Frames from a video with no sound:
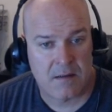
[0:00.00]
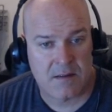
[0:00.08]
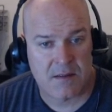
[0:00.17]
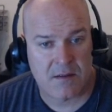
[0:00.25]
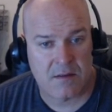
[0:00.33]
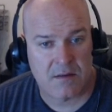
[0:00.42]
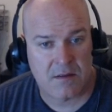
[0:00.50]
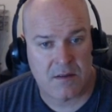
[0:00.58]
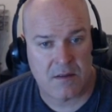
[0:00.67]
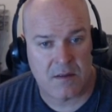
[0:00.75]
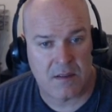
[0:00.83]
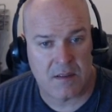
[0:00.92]

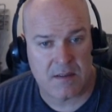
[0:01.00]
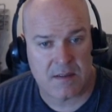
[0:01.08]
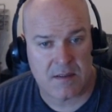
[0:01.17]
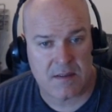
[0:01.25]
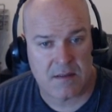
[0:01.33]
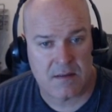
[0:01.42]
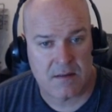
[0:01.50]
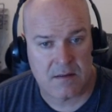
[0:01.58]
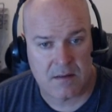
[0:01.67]
circuits,